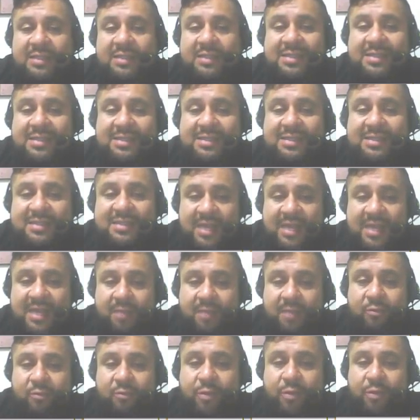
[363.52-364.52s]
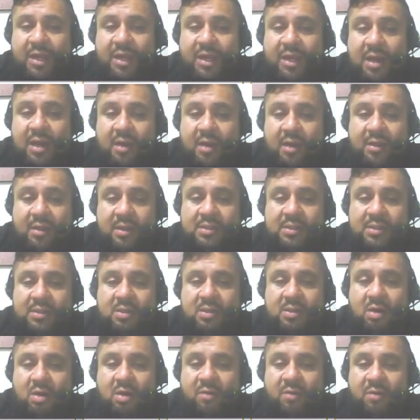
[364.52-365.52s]
the same regardless
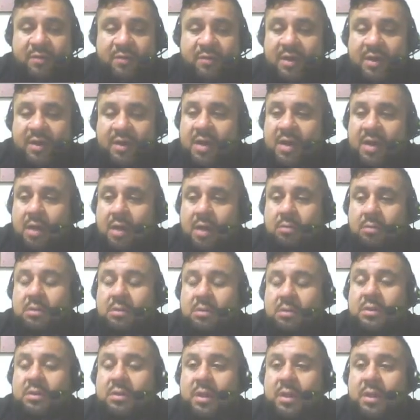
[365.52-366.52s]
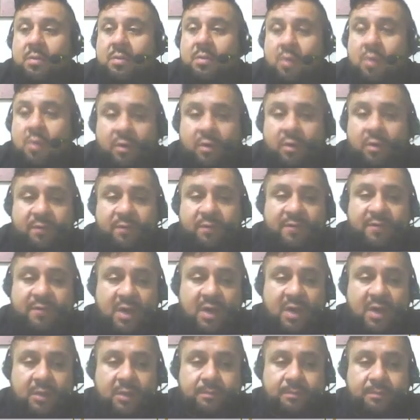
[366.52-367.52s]
of the noun they modify.
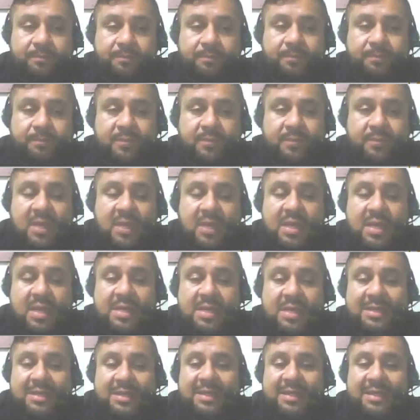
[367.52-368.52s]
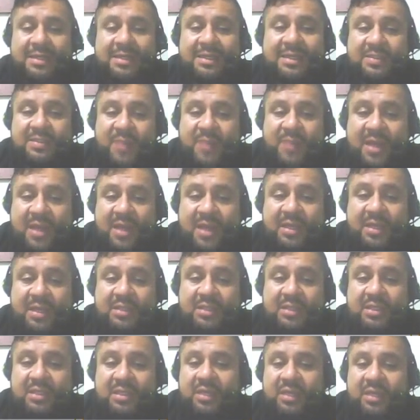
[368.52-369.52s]
In
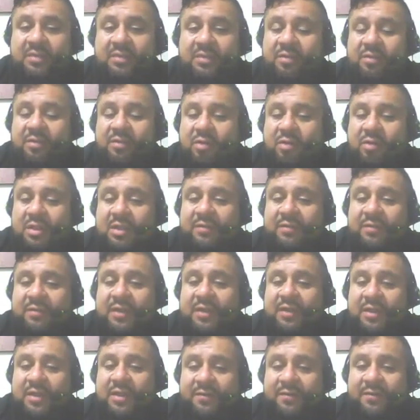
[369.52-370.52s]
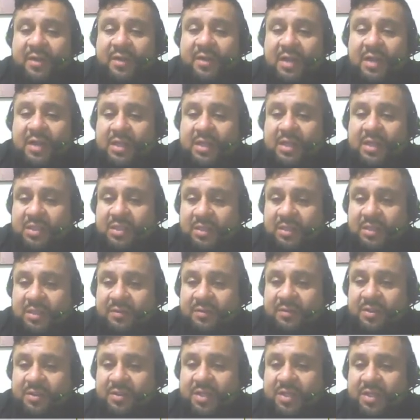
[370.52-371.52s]
Spanish, interrogative indefinite
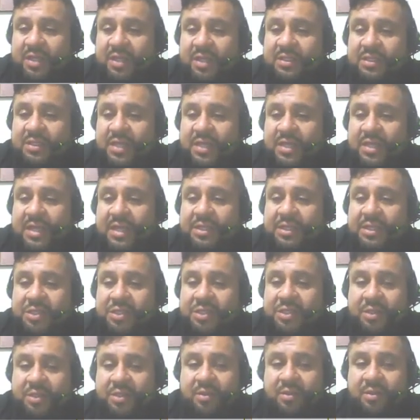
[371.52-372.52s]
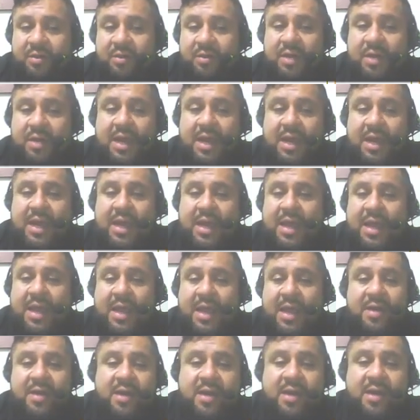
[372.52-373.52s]
adjectives change in gender
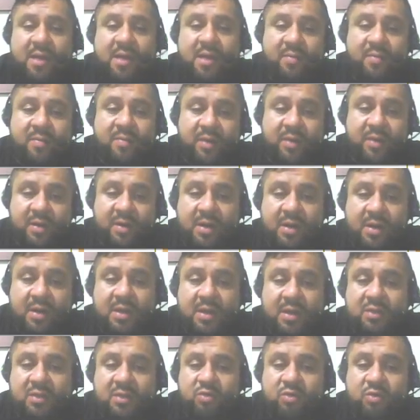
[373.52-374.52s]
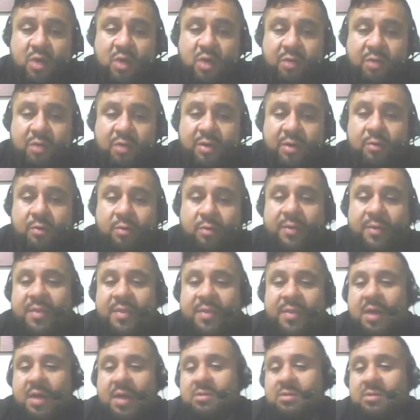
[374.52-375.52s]
and number to agree with
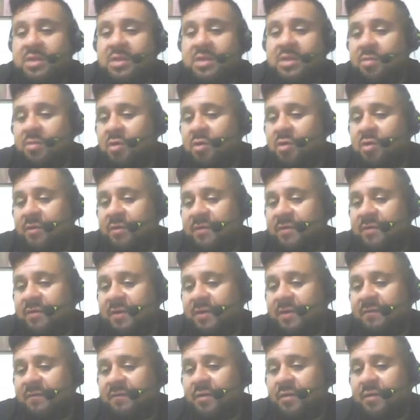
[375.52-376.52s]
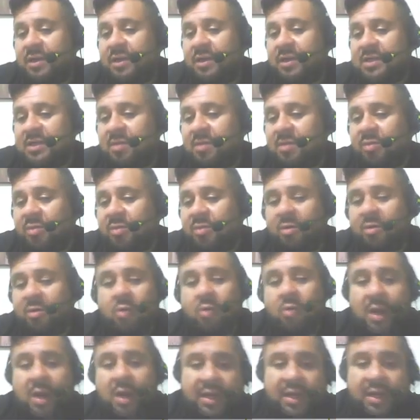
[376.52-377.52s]
nouns they modify. For example,
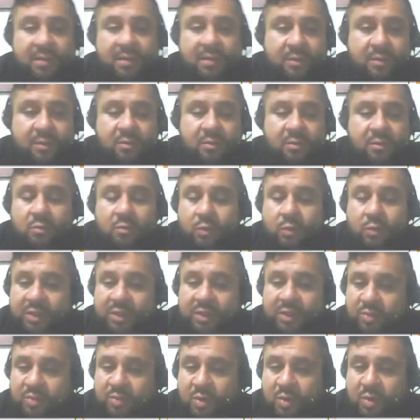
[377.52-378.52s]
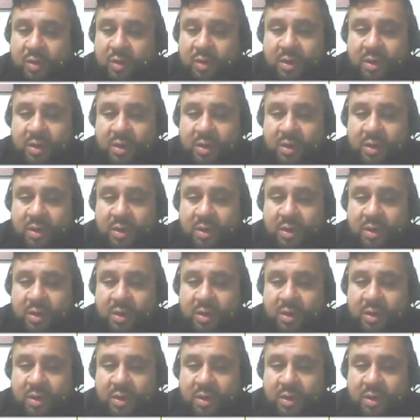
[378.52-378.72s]
cuál libro, which book,